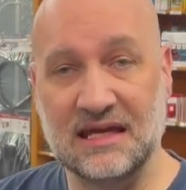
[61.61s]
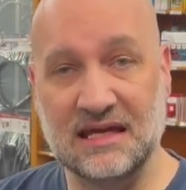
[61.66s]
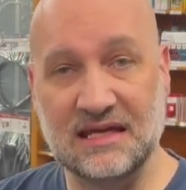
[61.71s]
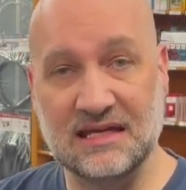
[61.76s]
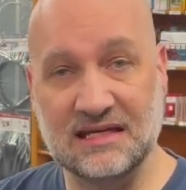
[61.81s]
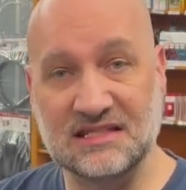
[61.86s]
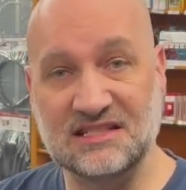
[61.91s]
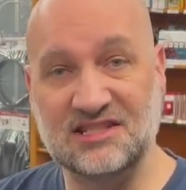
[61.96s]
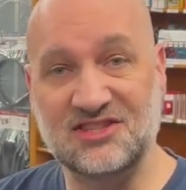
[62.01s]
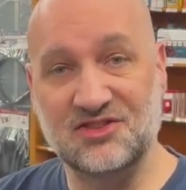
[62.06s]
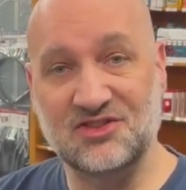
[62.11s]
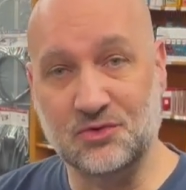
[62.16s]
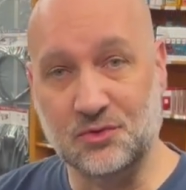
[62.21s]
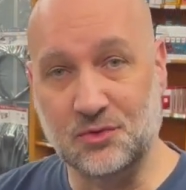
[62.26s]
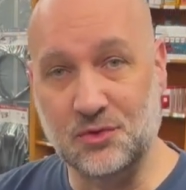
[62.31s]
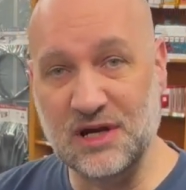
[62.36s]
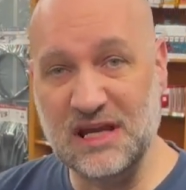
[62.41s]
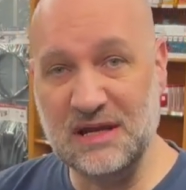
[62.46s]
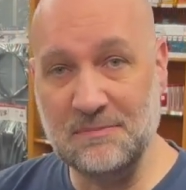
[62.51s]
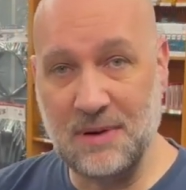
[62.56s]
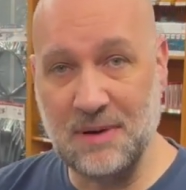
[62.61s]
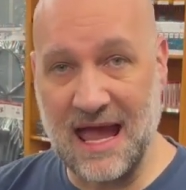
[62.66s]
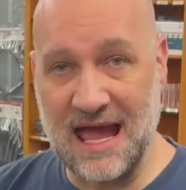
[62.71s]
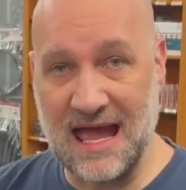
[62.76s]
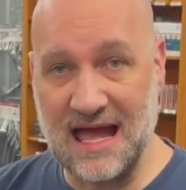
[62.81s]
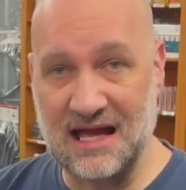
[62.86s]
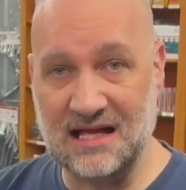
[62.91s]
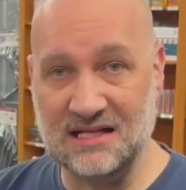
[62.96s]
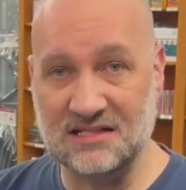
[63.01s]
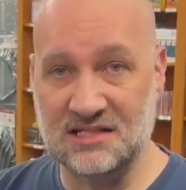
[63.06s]
is 3
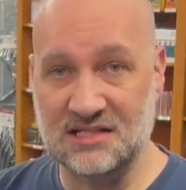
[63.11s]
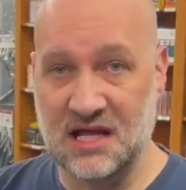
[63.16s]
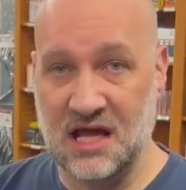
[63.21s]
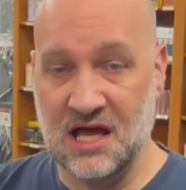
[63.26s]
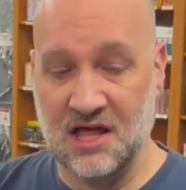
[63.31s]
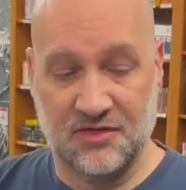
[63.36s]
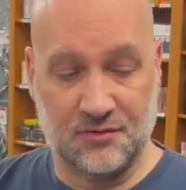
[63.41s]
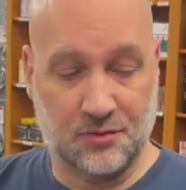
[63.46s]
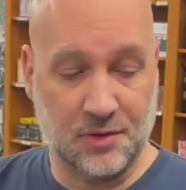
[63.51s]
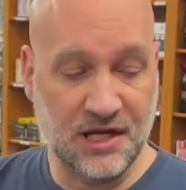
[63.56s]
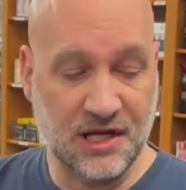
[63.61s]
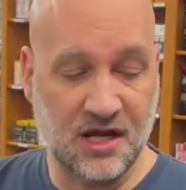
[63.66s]
pads, 3